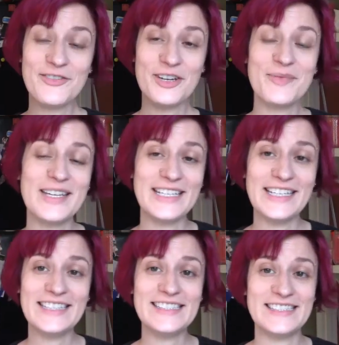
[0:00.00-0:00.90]

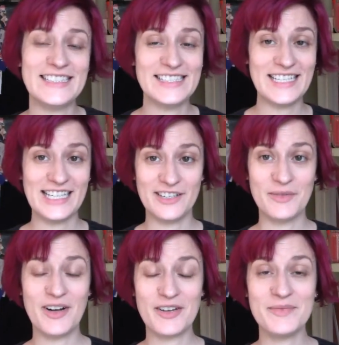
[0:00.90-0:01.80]
Everybody, it's Dizzy and
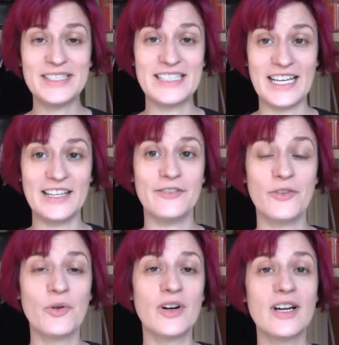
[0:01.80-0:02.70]
welcome to day
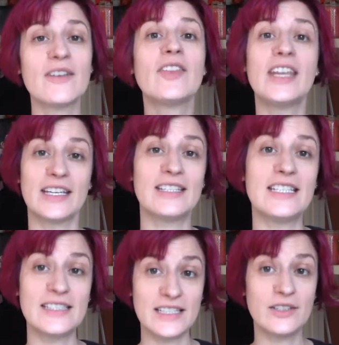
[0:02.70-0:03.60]
4 of the
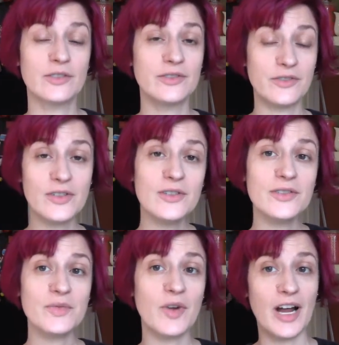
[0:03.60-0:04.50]
Indie Singles
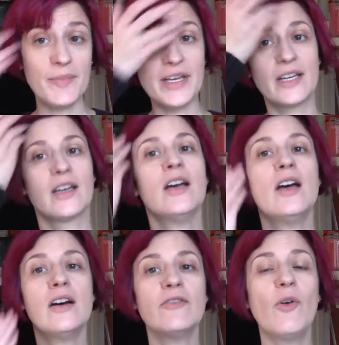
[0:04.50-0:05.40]
Cruise where I pick
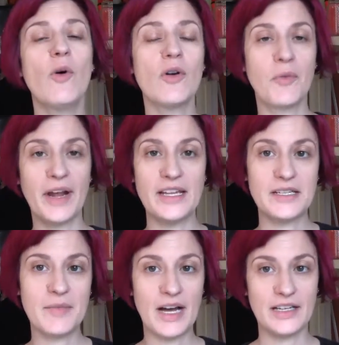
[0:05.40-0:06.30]
4
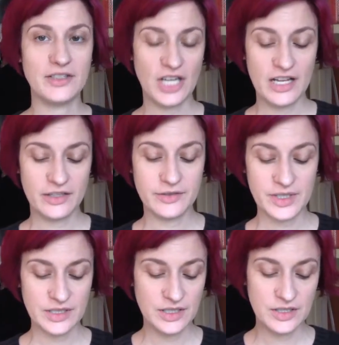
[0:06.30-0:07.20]
random eyeshadows
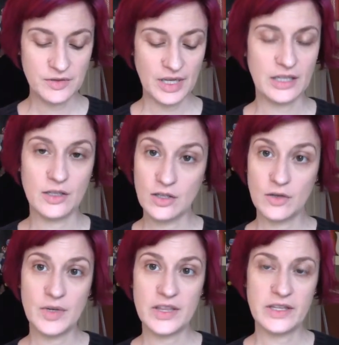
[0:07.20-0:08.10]
and then do a look
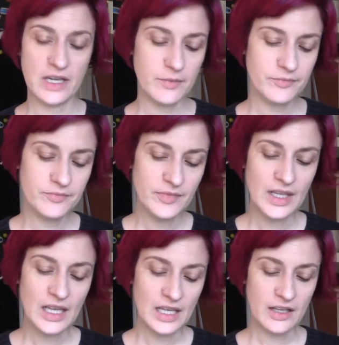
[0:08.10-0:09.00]
with them.
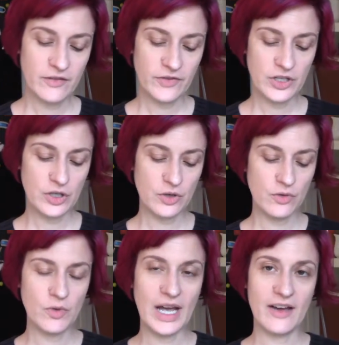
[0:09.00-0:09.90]
If
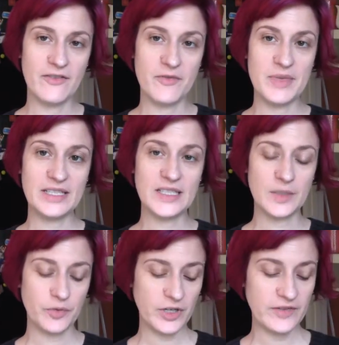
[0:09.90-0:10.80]
you have missed the
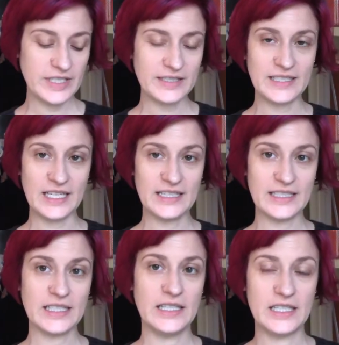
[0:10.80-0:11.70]
previous days
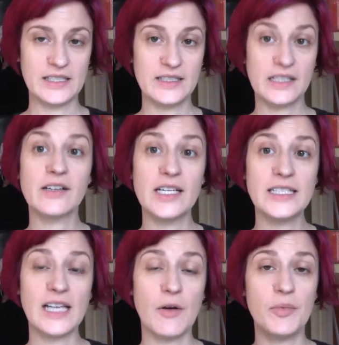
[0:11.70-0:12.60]
in this
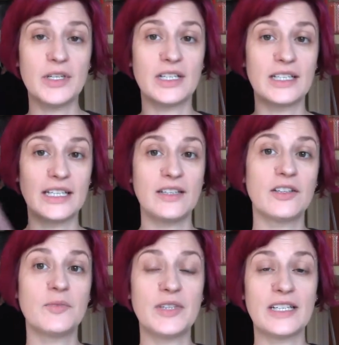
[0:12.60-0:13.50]
series, I will put a link to
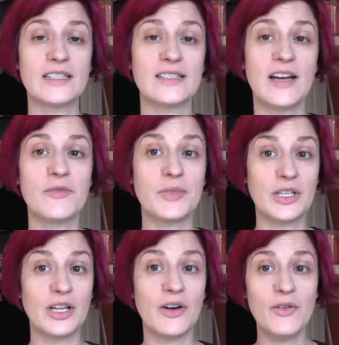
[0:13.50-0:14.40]
the playlist down
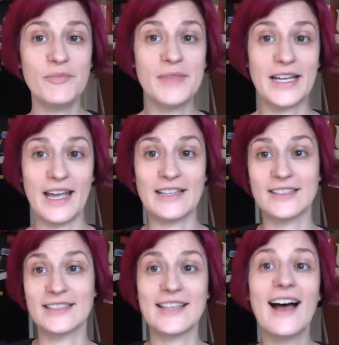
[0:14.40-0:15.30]
below. My cat
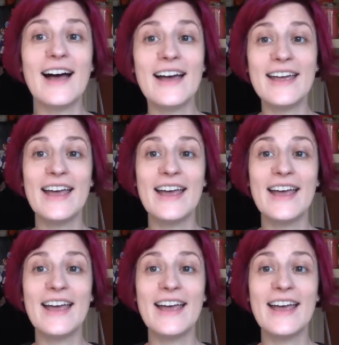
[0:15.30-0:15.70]
says hi.